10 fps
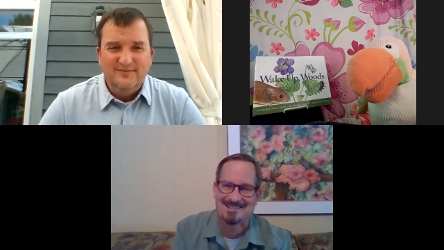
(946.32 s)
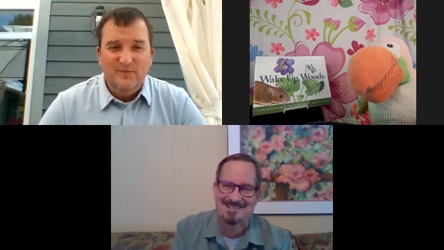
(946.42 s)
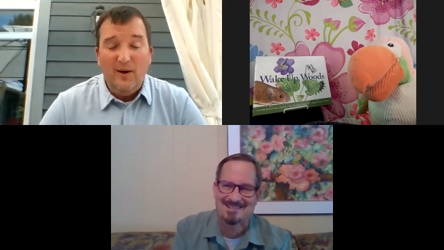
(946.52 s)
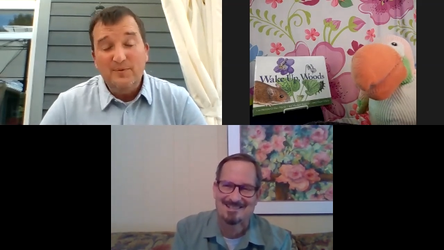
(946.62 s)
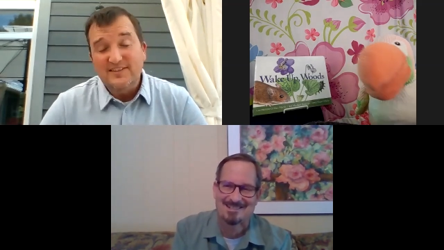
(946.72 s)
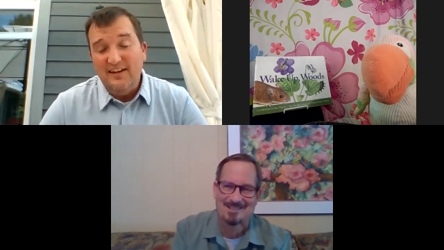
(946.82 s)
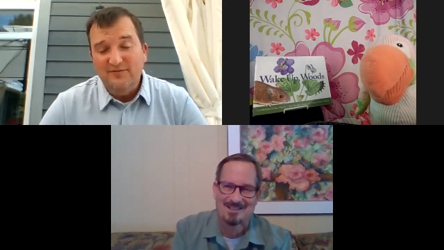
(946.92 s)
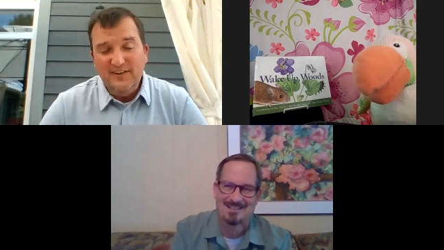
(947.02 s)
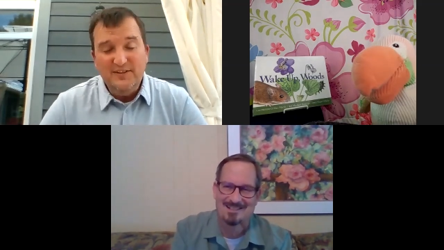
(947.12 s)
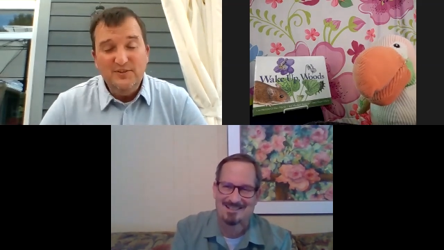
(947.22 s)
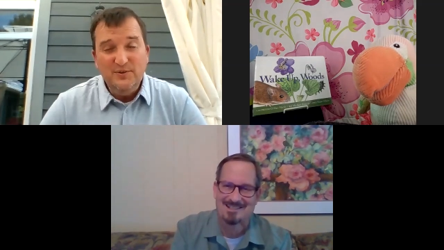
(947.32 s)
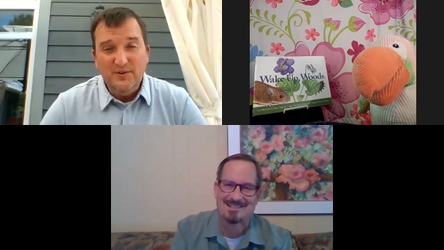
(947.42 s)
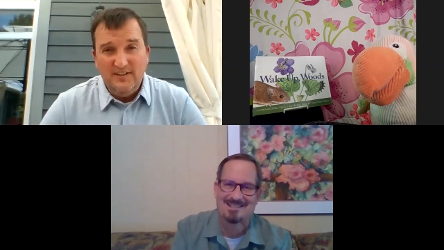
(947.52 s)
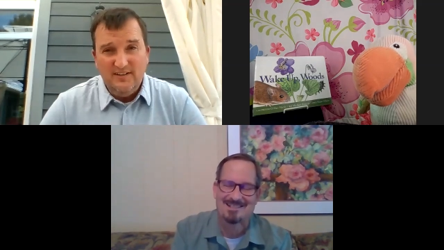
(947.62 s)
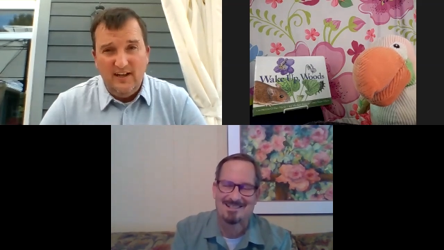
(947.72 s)
Speaker 1: Well, I would definitely do
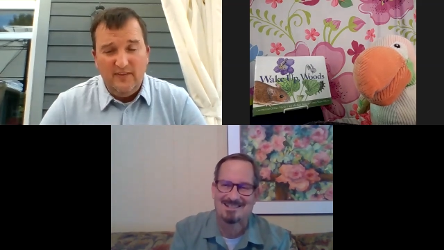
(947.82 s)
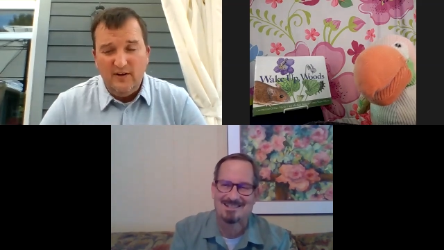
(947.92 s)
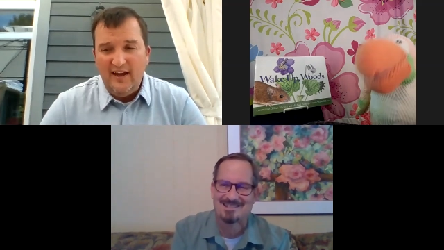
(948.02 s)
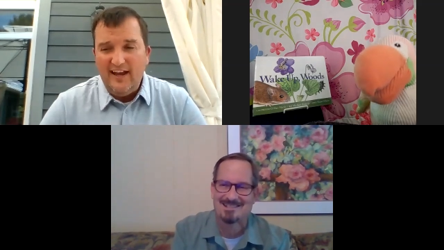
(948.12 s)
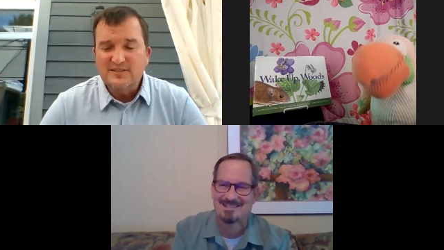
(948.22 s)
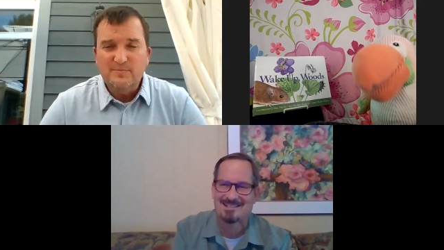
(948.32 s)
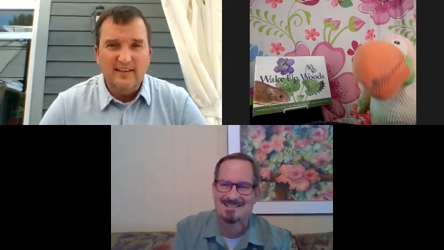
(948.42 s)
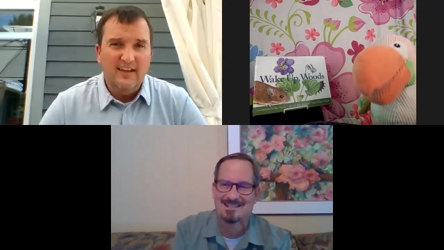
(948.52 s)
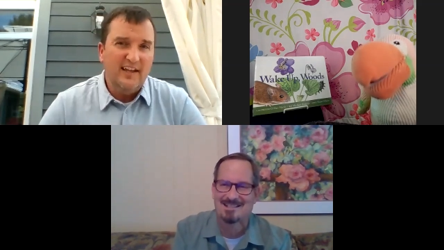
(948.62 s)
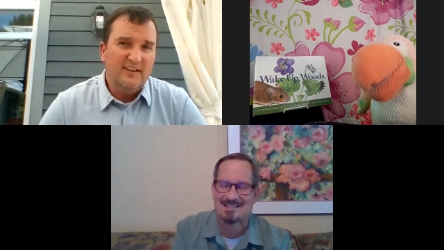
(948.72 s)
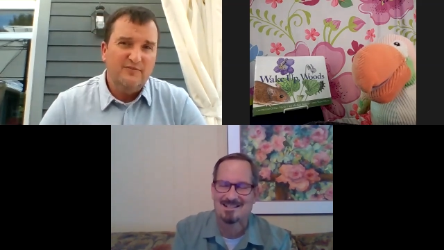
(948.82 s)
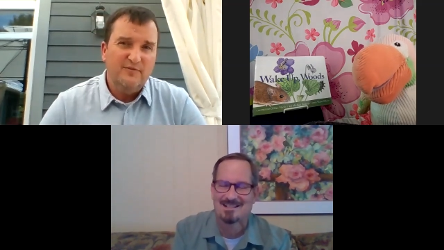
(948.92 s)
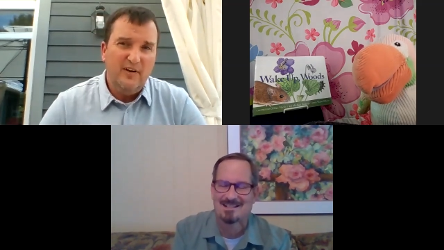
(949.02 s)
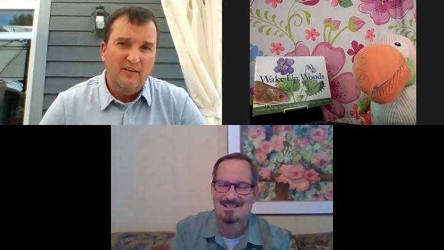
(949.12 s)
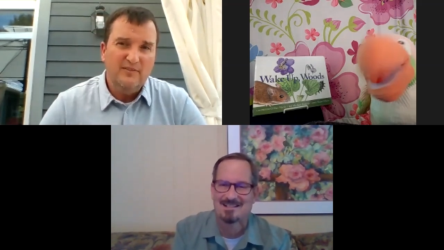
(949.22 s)
it, and there has been a lot of
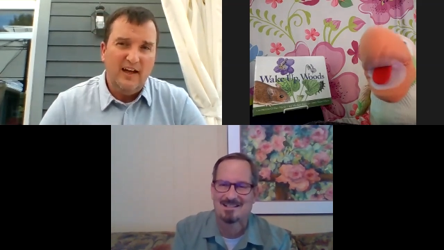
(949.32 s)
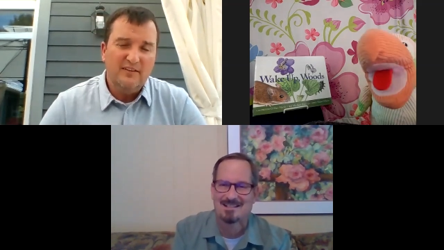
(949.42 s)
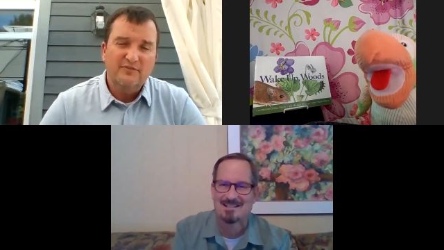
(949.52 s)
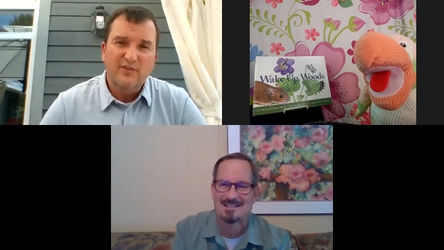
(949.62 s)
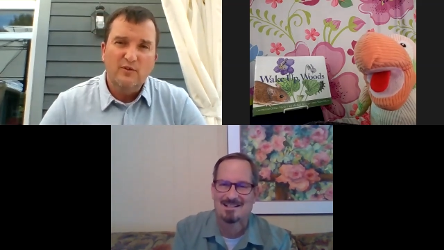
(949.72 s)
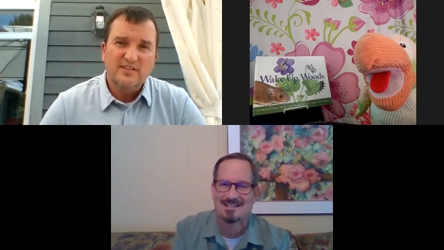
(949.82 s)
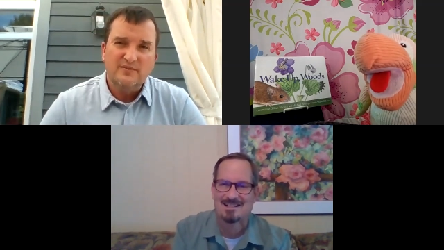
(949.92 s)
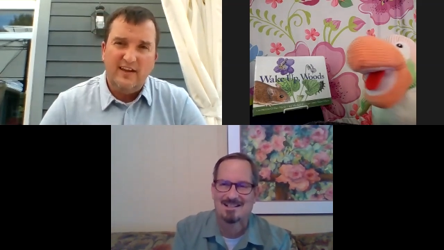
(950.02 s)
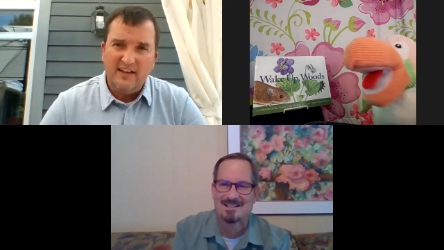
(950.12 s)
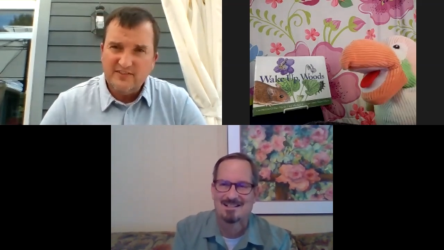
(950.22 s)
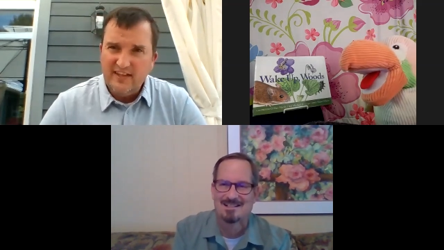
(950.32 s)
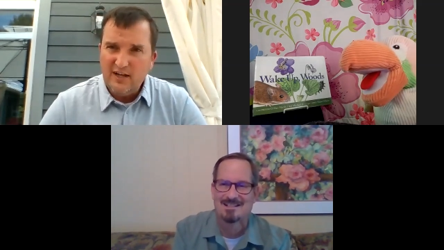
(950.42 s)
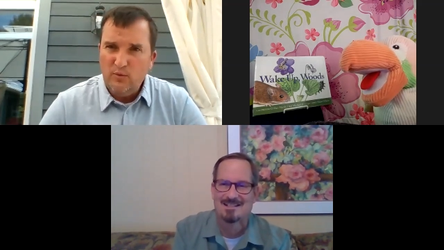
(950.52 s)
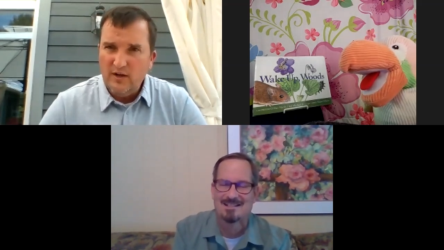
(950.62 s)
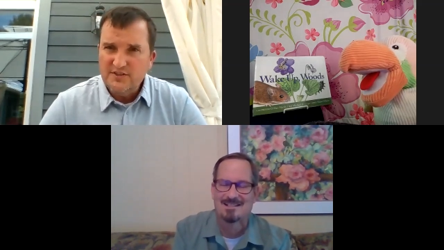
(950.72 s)
a lot of folks have asked
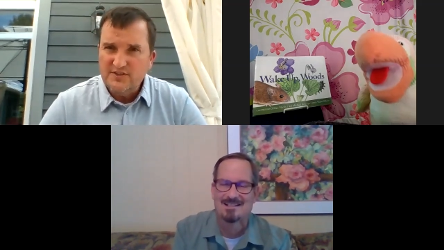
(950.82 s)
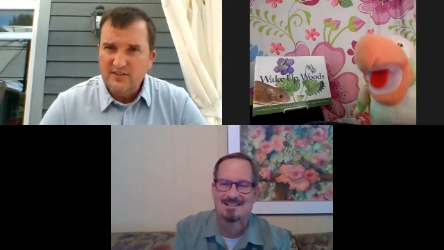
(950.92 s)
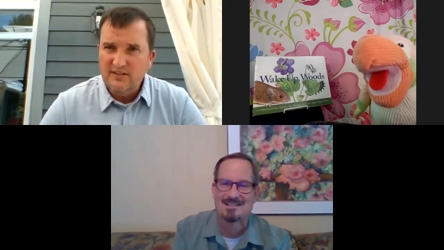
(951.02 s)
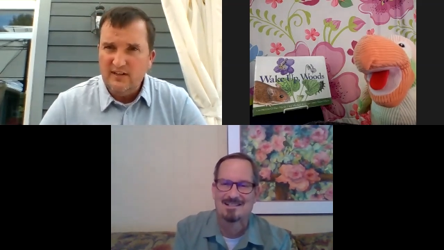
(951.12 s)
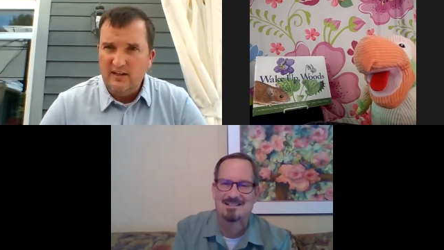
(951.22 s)
that question.